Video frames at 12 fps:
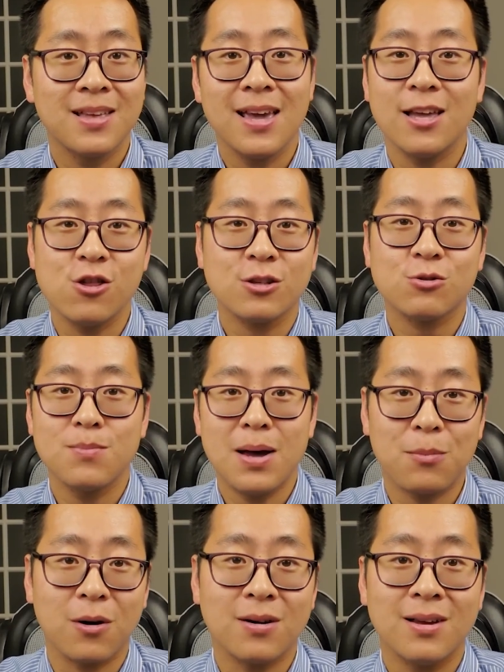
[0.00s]
And just
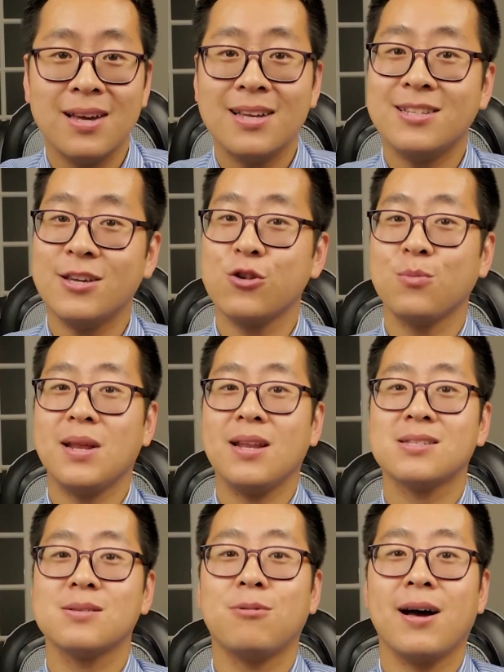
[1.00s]
remember, digital media
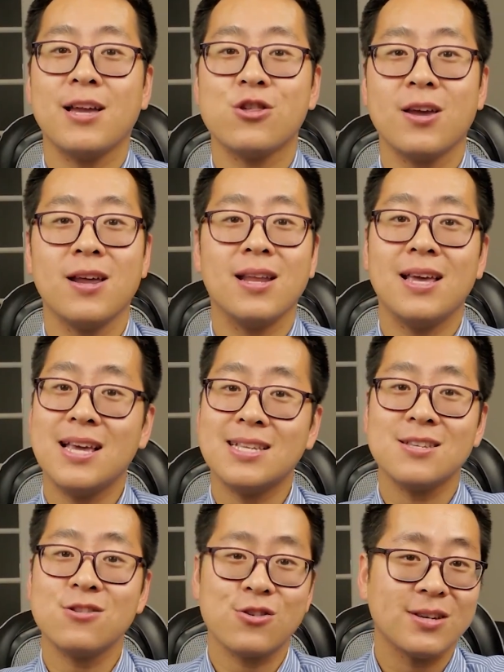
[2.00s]
supply chain
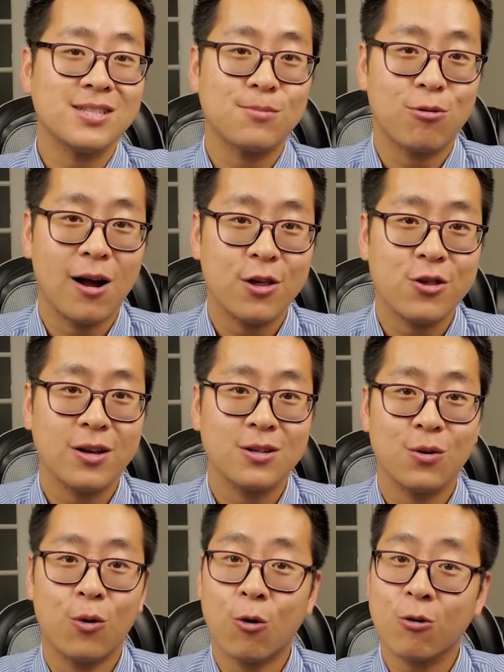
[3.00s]
isn't just a project
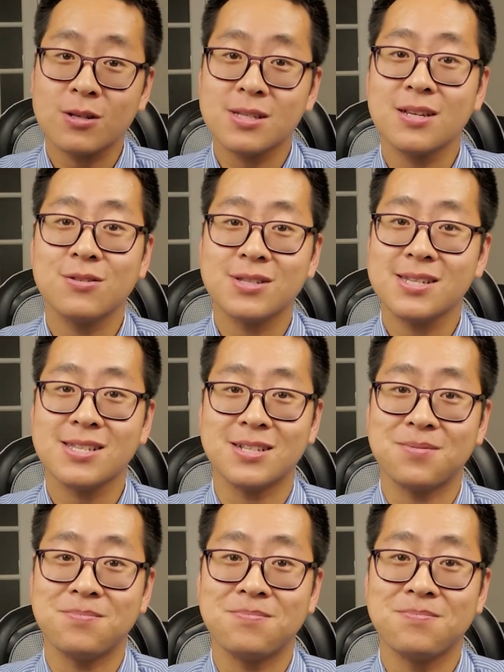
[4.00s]
or a single
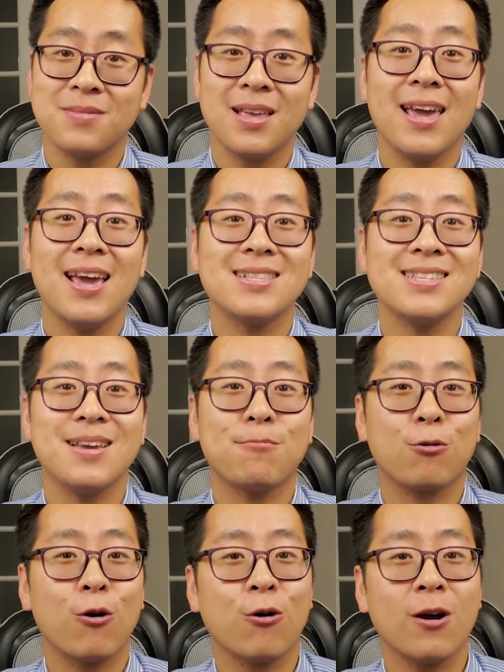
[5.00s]
system. It's a
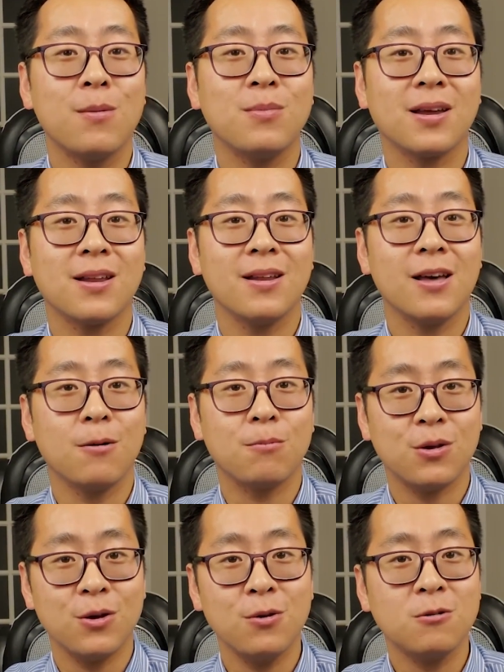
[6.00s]
program that can help
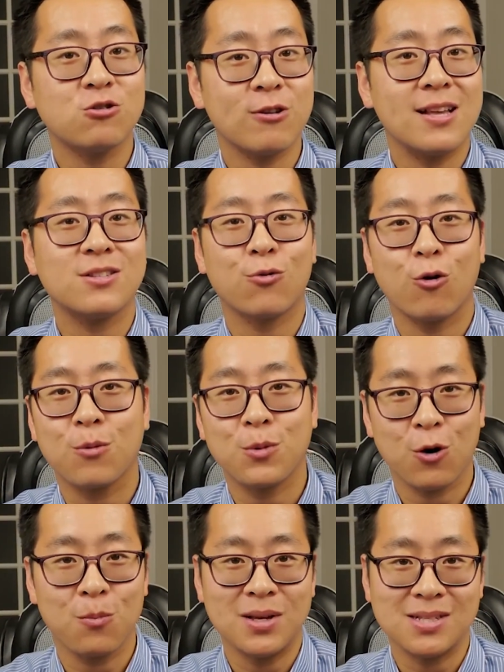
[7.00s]
you transform
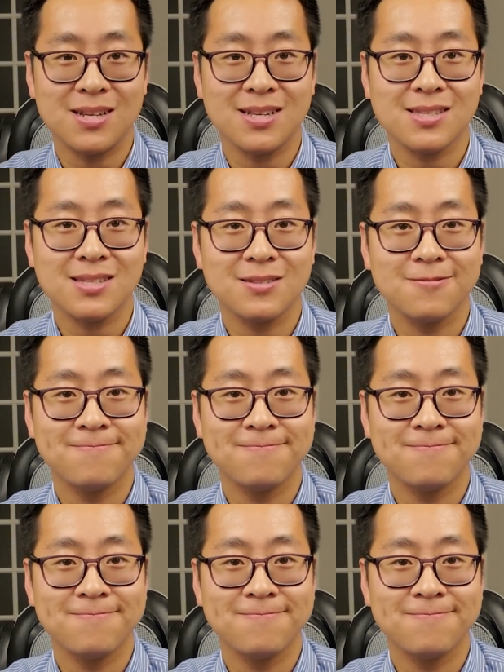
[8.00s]
your business.